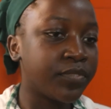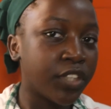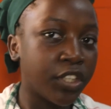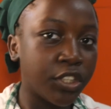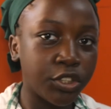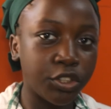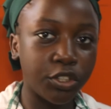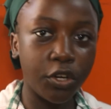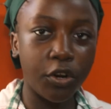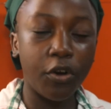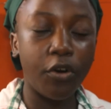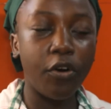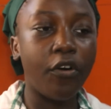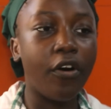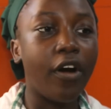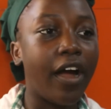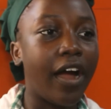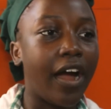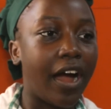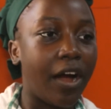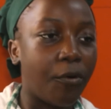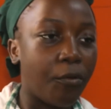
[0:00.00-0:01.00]
So,
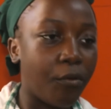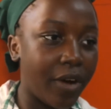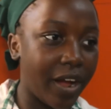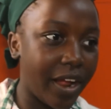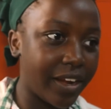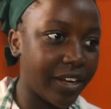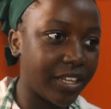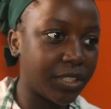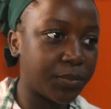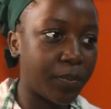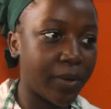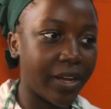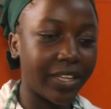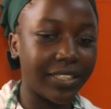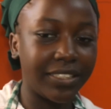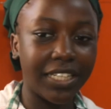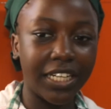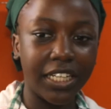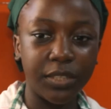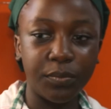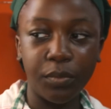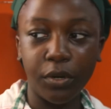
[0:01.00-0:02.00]
when the spaghetti
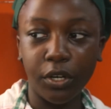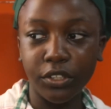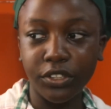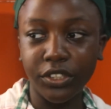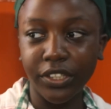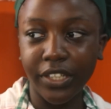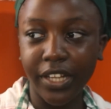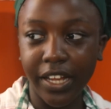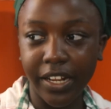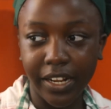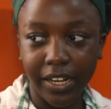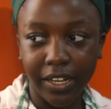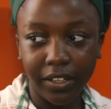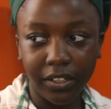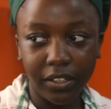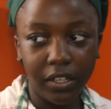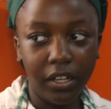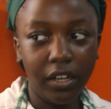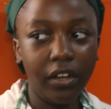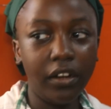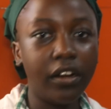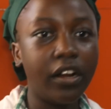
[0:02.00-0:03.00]
has all together,
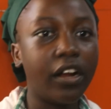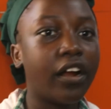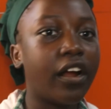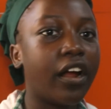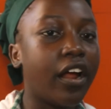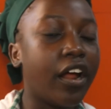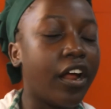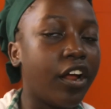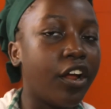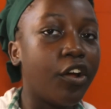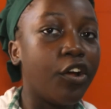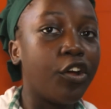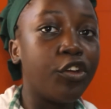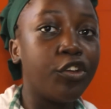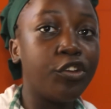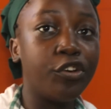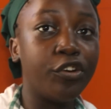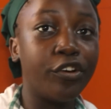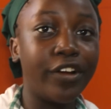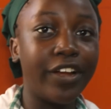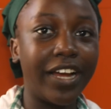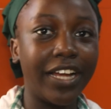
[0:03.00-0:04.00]

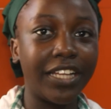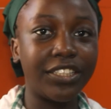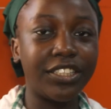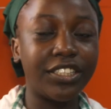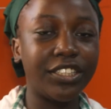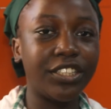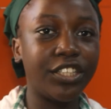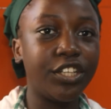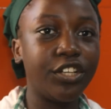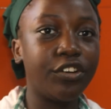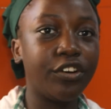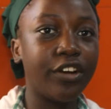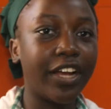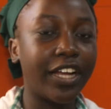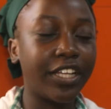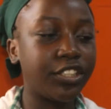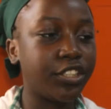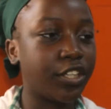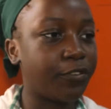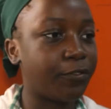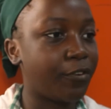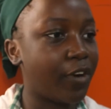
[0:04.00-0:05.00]
you get
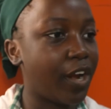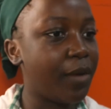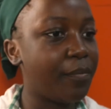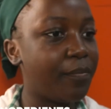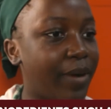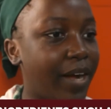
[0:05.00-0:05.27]
your frying